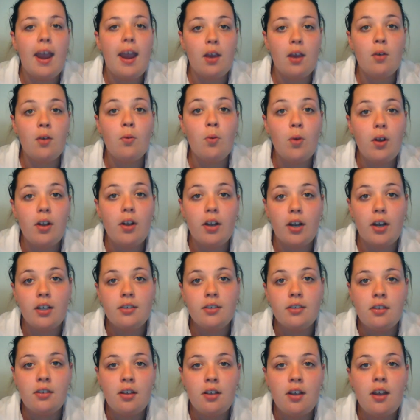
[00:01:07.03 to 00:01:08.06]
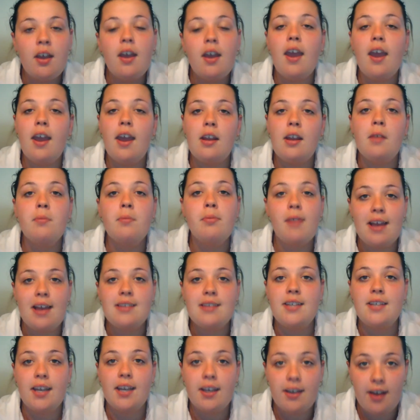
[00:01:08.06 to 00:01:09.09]
A quarter and a
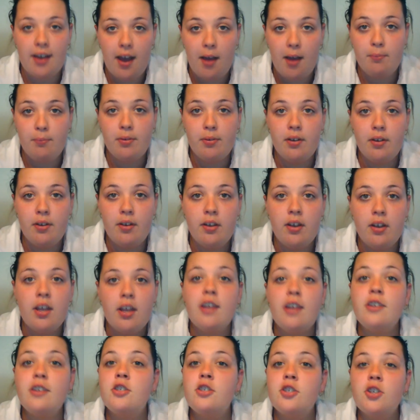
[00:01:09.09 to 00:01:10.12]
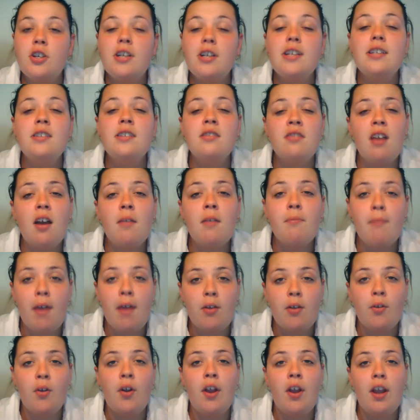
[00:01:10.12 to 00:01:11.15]
plastic cup. Ensure it is not
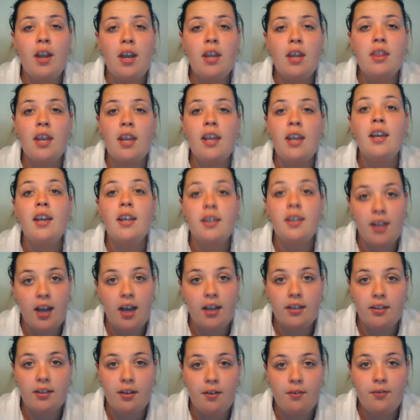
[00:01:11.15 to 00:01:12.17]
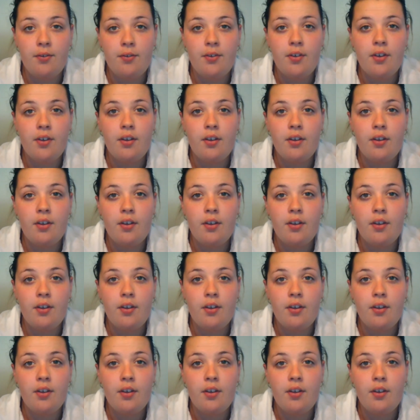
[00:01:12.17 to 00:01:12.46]
metal or anything conductive.